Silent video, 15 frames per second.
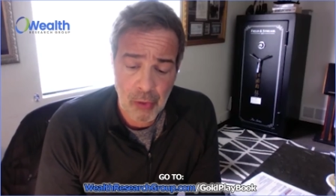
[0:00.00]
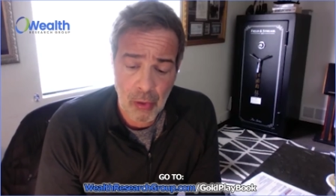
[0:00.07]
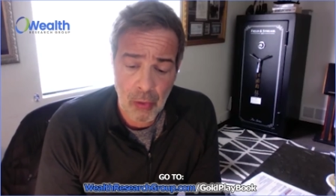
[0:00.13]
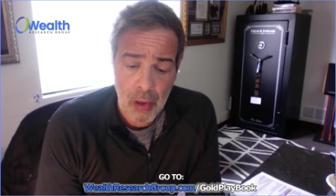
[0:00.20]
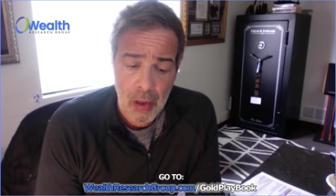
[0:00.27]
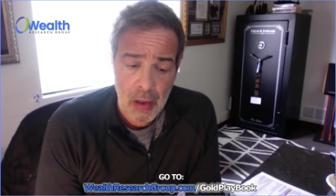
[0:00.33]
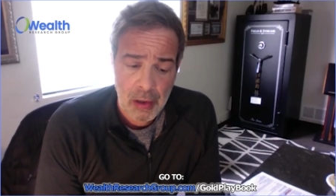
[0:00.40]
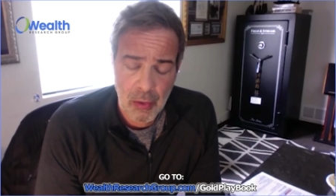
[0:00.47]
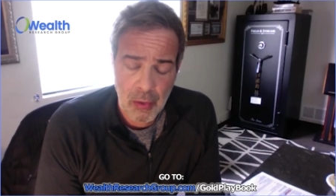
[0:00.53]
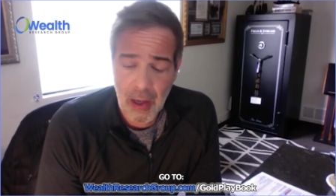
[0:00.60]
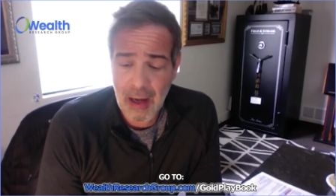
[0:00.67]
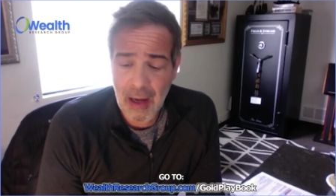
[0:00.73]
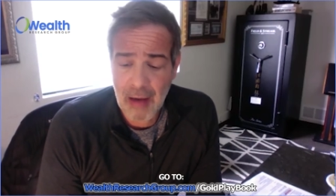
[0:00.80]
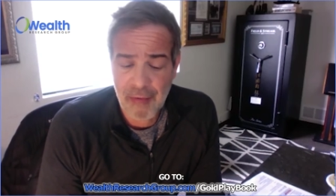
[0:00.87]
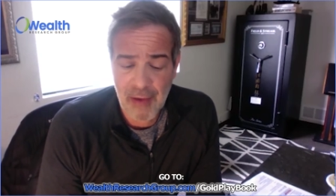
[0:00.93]
So
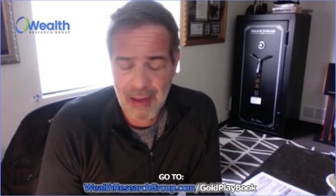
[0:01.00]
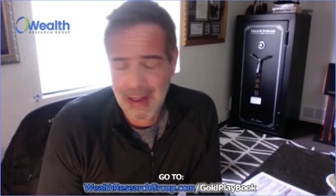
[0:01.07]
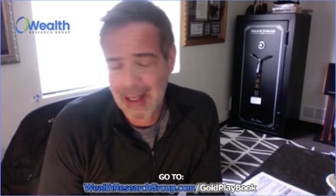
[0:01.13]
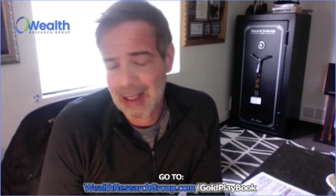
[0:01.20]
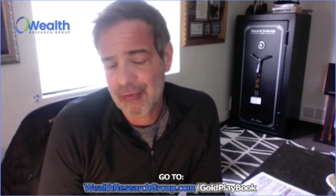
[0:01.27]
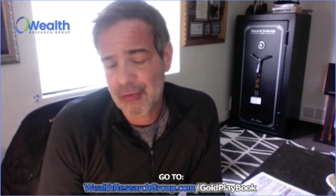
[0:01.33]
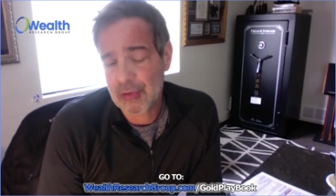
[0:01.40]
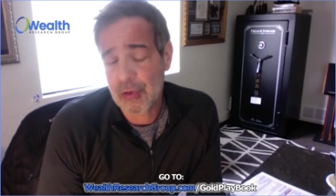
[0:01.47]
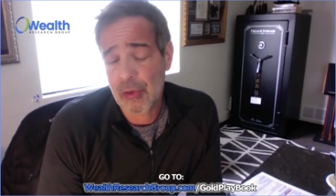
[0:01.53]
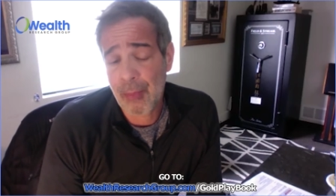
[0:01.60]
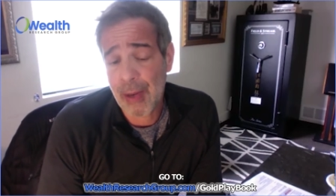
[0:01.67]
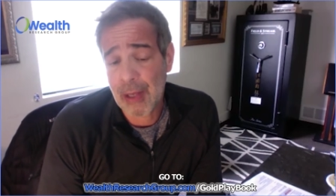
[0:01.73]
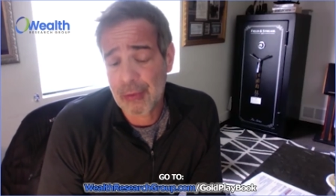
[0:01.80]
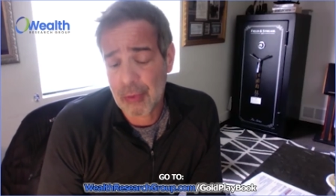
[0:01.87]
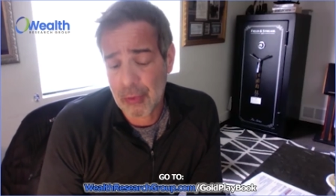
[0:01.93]
you have an
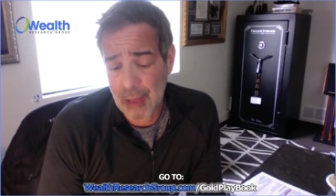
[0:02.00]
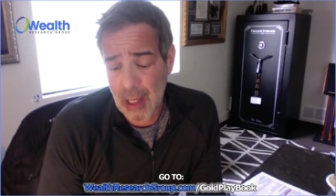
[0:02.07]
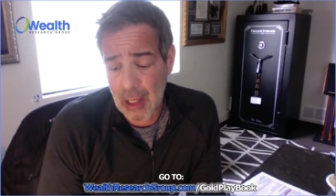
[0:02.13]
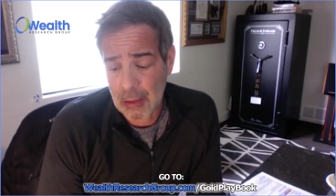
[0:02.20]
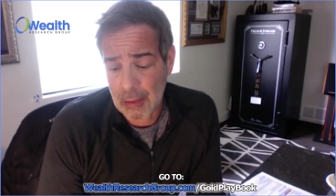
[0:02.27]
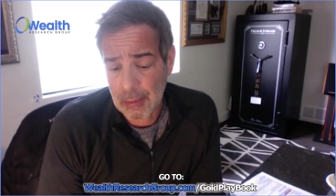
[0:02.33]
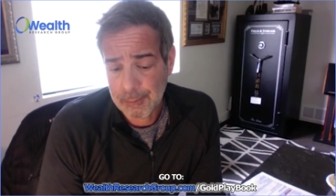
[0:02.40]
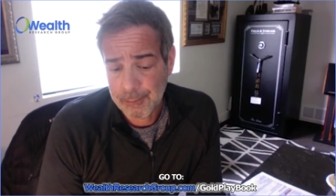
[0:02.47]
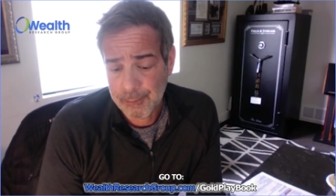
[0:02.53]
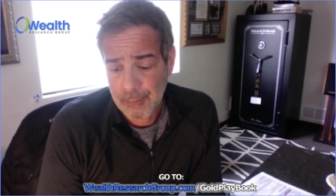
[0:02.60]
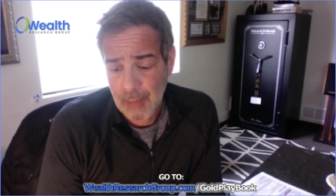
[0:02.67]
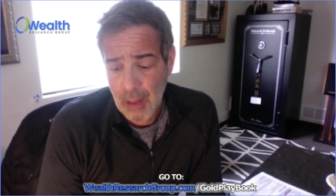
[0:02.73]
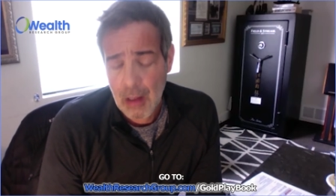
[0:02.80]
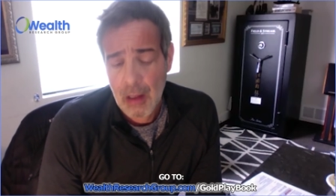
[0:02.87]
answer to the petrodollar.